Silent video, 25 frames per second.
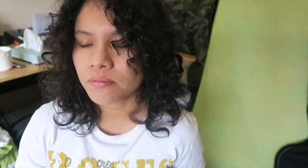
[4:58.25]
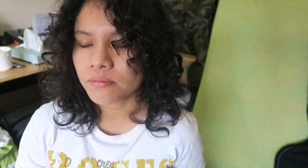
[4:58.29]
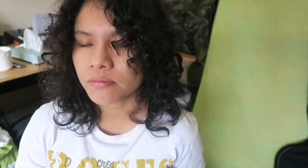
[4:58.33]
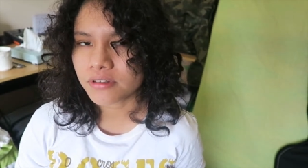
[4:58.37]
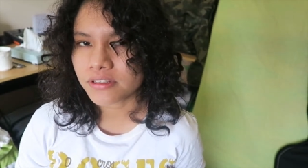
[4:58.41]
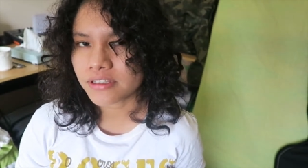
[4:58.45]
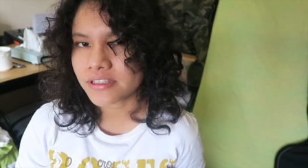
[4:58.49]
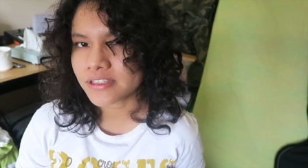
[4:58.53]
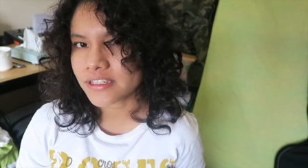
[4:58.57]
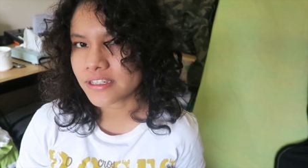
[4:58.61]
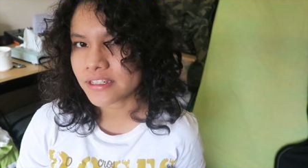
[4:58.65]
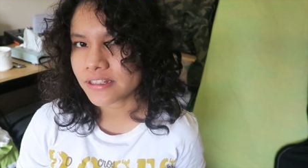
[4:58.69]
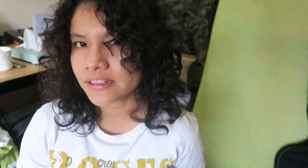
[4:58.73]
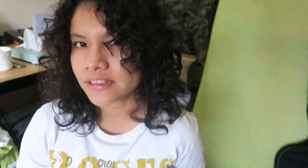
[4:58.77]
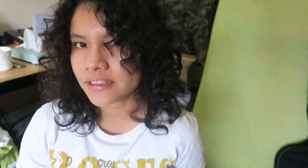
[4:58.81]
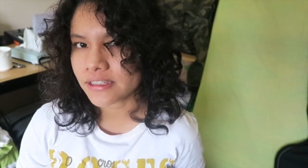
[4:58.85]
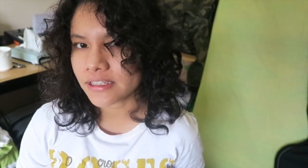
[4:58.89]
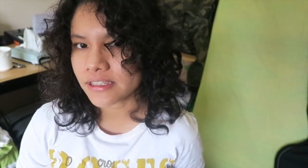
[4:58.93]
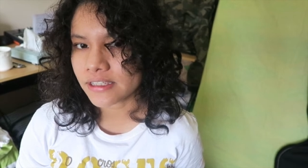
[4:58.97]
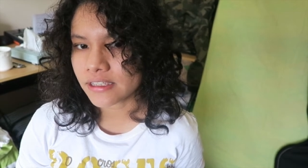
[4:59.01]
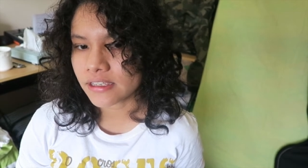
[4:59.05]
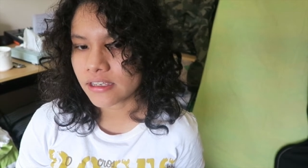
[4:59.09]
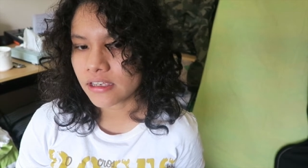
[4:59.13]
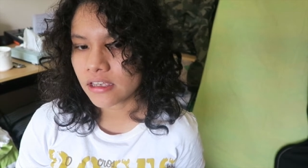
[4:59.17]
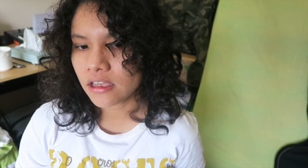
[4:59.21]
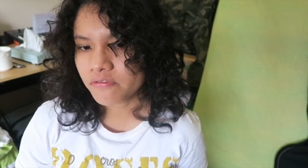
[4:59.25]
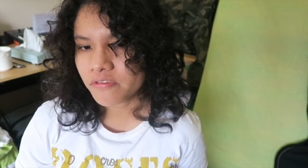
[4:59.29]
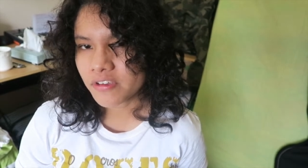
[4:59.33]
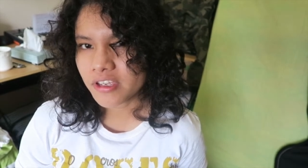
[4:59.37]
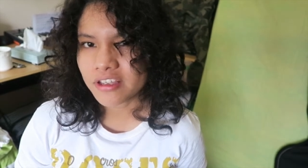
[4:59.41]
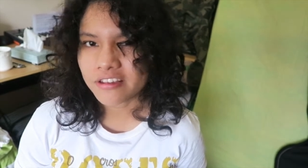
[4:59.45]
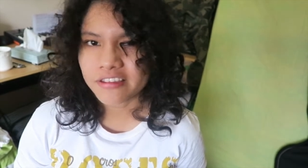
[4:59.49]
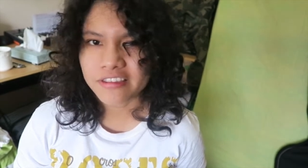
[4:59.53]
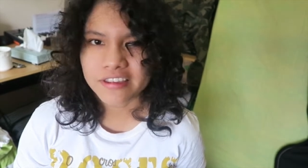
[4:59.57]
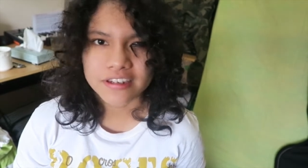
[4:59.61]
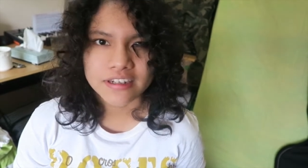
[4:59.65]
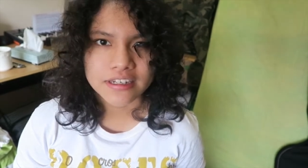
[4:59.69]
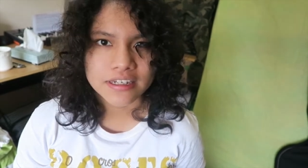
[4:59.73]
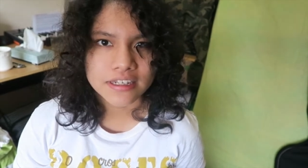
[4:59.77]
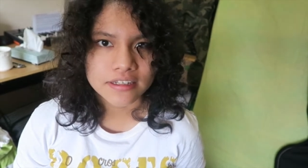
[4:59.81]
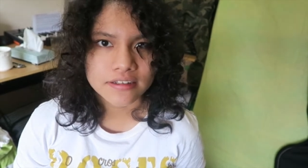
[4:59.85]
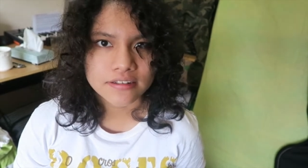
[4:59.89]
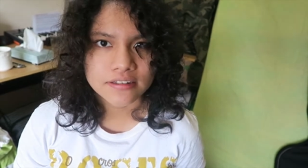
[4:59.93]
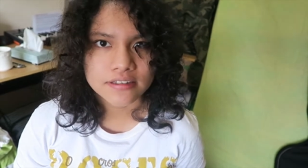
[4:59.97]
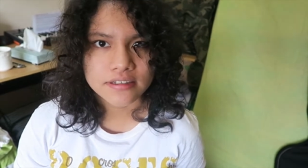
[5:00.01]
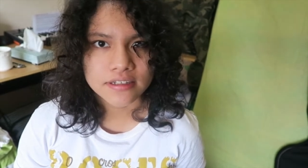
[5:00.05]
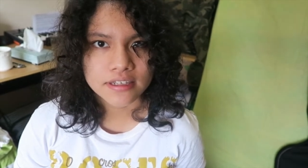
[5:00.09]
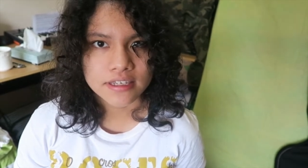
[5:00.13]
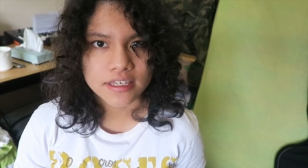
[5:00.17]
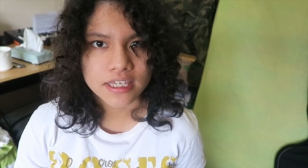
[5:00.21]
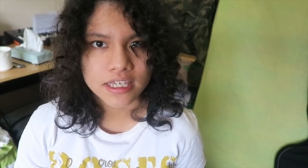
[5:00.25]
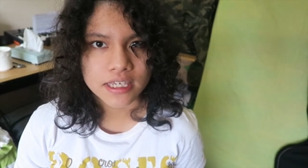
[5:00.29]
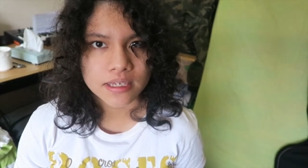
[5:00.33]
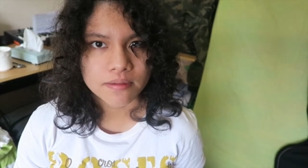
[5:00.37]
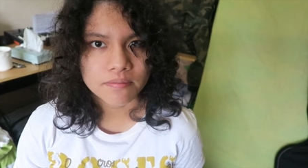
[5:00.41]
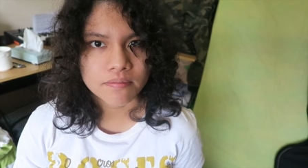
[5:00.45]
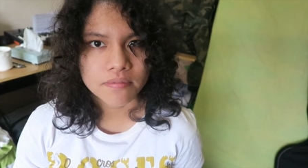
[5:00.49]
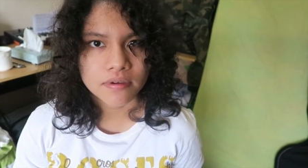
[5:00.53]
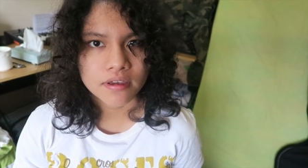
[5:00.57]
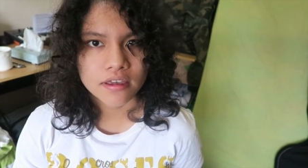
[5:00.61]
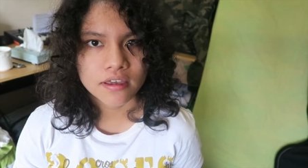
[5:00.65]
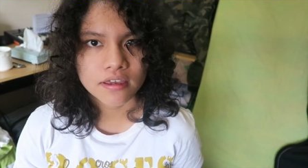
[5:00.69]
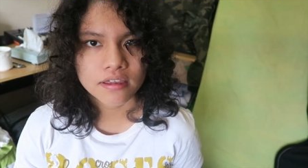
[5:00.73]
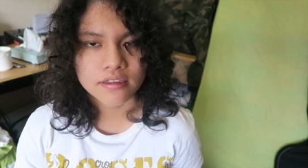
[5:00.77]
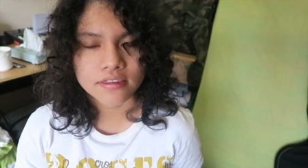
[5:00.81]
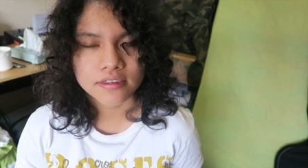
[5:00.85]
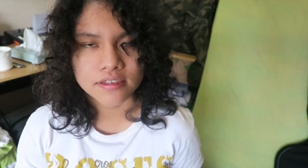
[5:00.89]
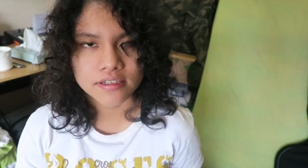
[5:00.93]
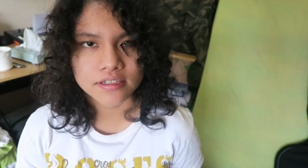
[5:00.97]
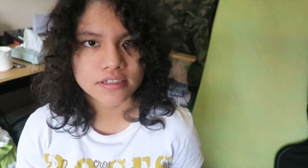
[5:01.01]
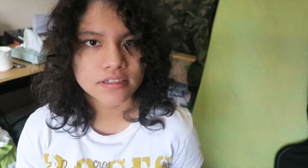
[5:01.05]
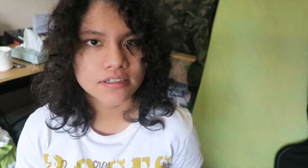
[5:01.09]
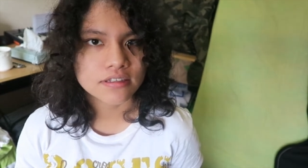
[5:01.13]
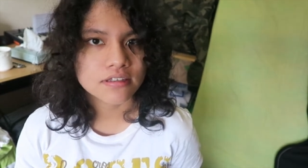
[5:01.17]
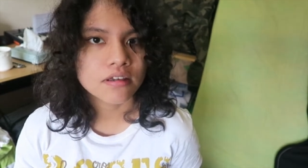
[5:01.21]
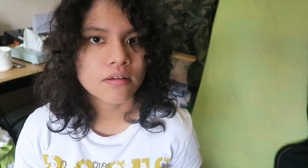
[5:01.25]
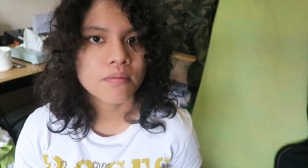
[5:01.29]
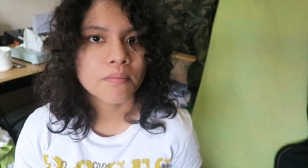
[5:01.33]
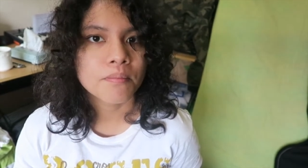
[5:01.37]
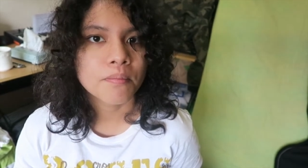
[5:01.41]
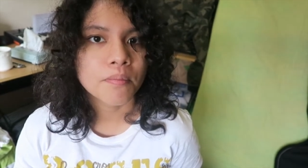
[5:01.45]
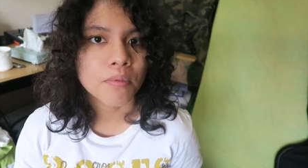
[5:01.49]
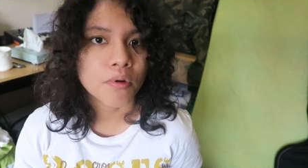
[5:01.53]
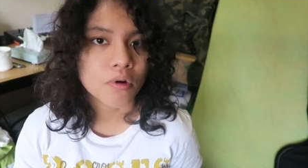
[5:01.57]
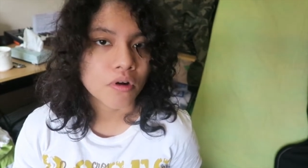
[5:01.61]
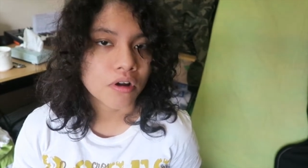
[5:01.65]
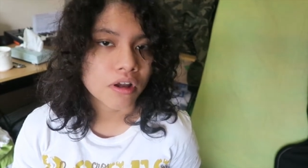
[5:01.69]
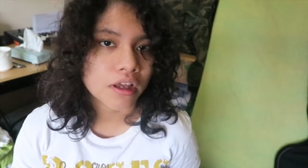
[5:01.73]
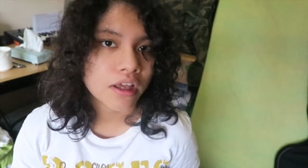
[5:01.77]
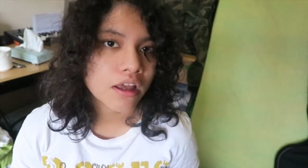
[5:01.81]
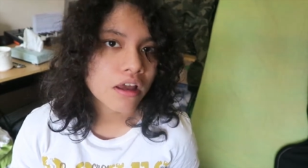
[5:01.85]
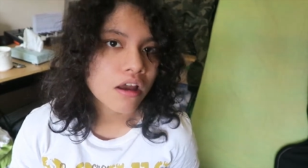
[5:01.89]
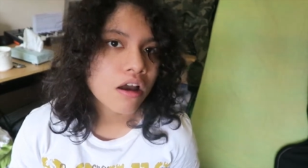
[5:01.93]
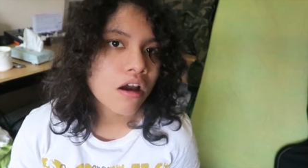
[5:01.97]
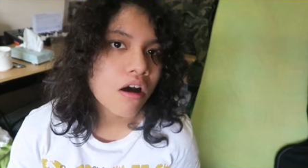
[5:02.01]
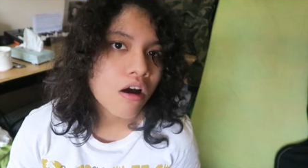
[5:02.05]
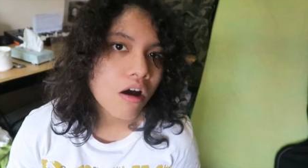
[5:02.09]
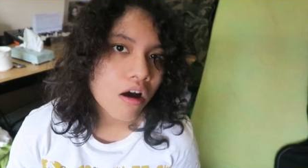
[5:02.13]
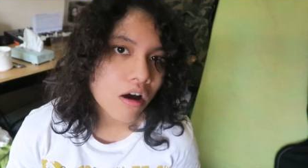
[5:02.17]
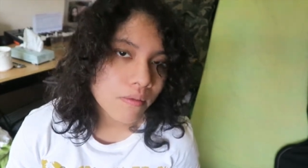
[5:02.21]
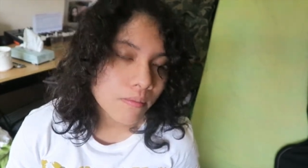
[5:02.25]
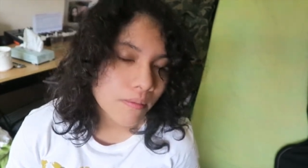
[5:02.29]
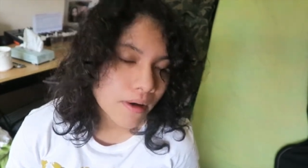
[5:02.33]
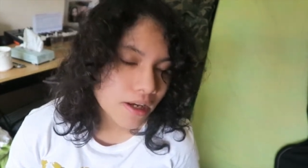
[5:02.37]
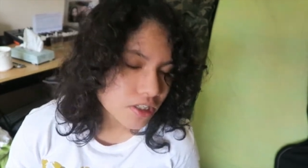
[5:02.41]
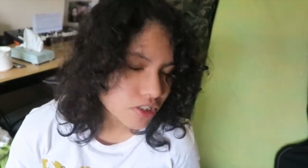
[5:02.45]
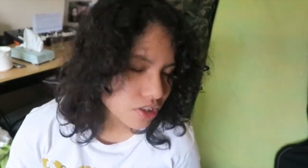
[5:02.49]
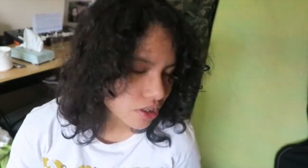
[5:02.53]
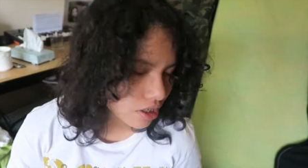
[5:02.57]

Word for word: particularly feel the need to keep this book on my